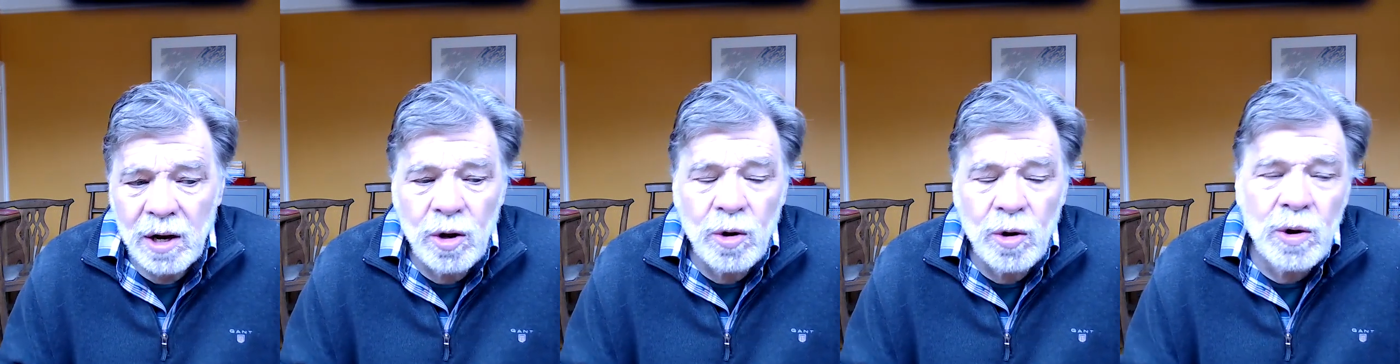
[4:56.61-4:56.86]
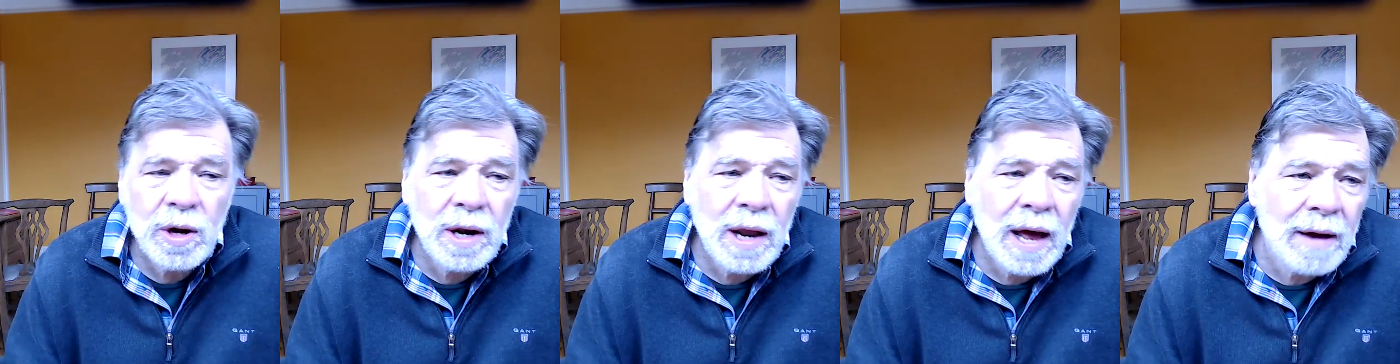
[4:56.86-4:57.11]

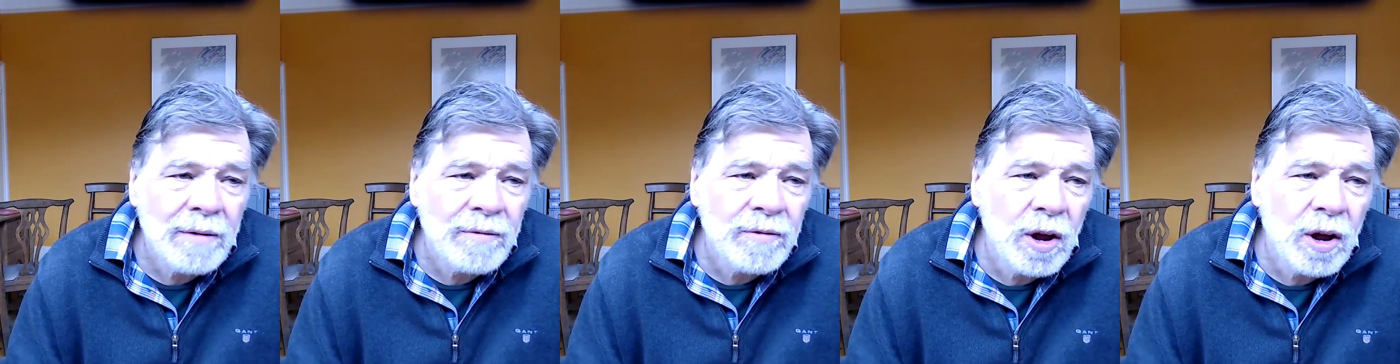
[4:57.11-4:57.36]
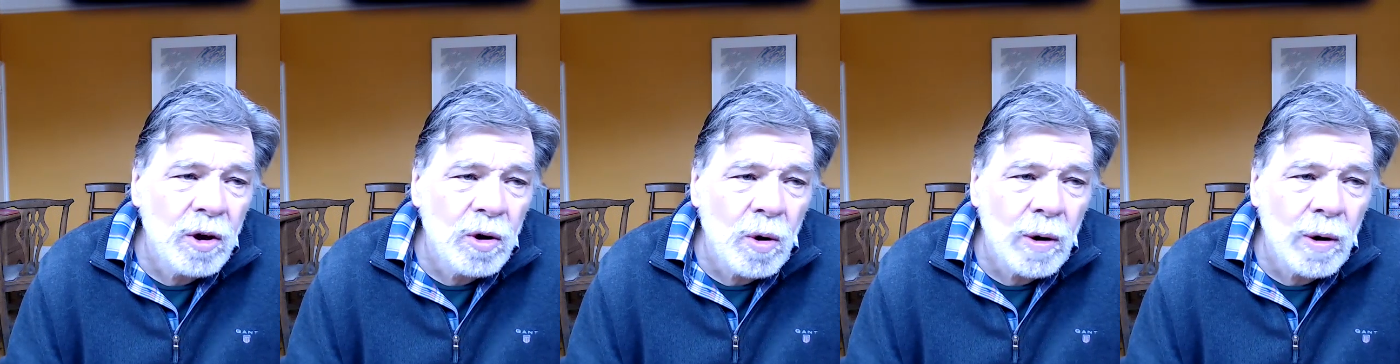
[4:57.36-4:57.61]
you can have
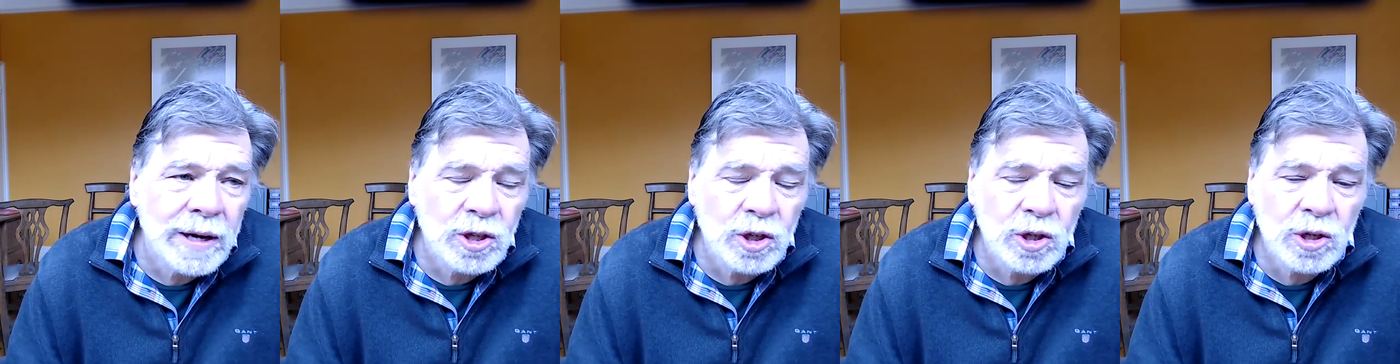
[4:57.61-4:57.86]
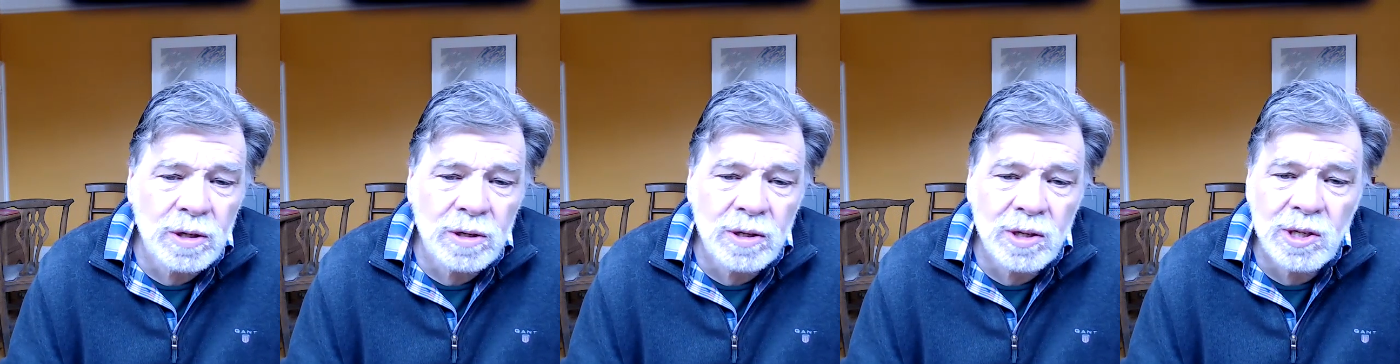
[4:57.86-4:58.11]
no
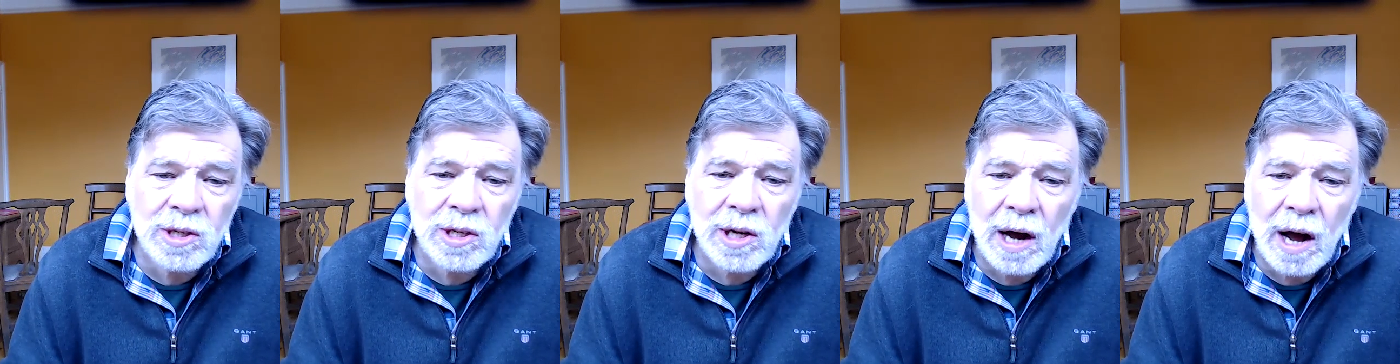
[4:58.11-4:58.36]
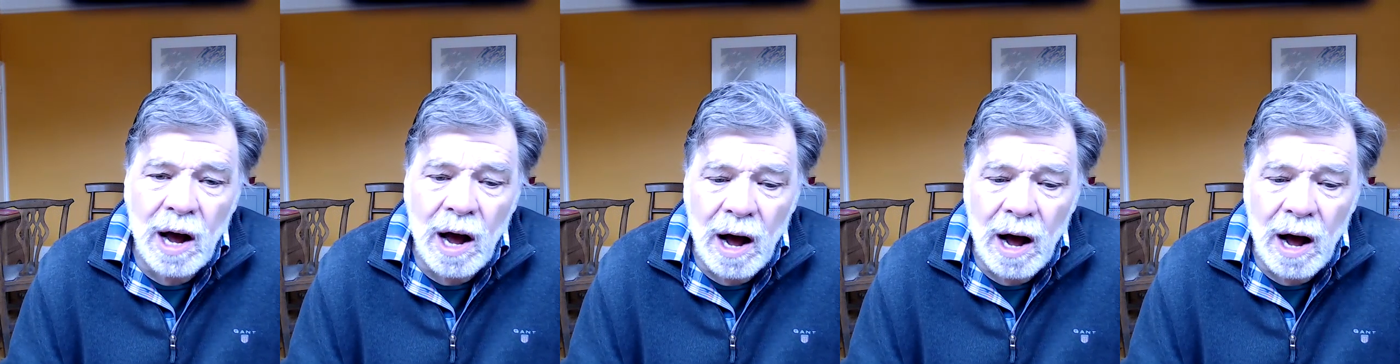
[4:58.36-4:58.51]
questions to